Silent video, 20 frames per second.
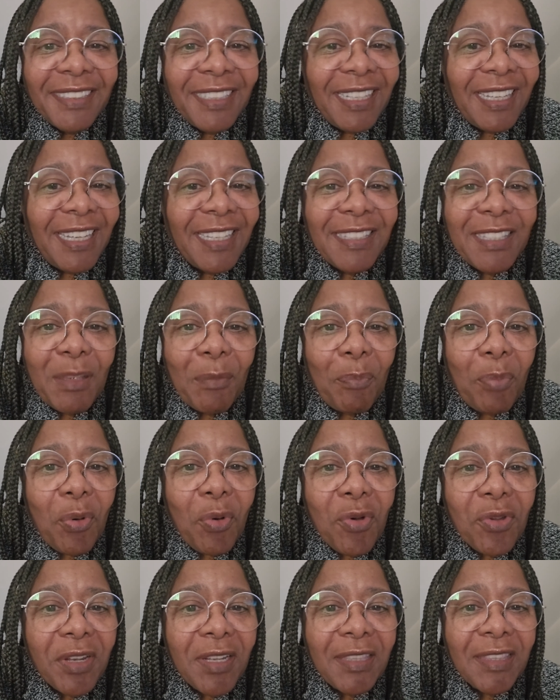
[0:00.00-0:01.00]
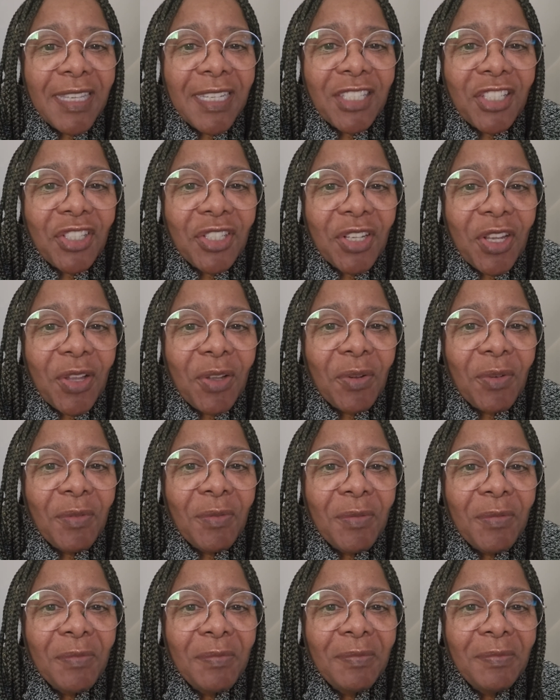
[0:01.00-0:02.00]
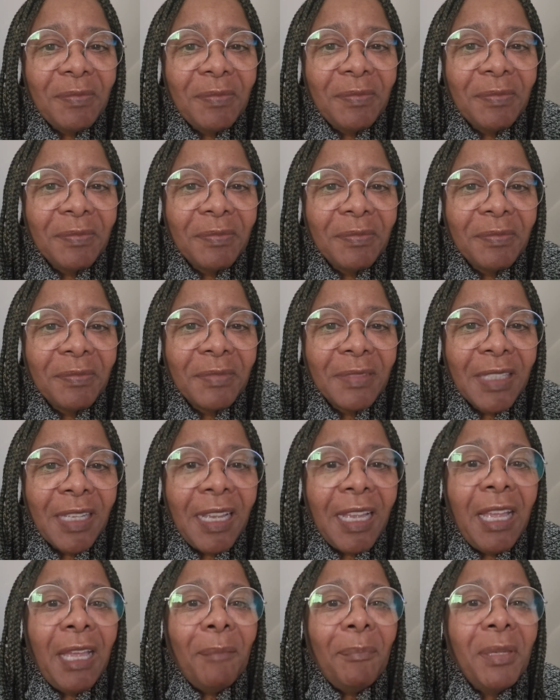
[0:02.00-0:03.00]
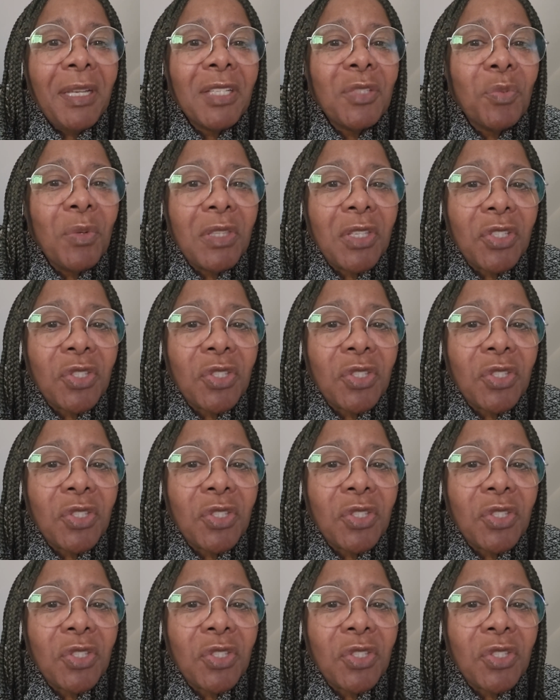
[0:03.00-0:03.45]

It's important that you know. Because when the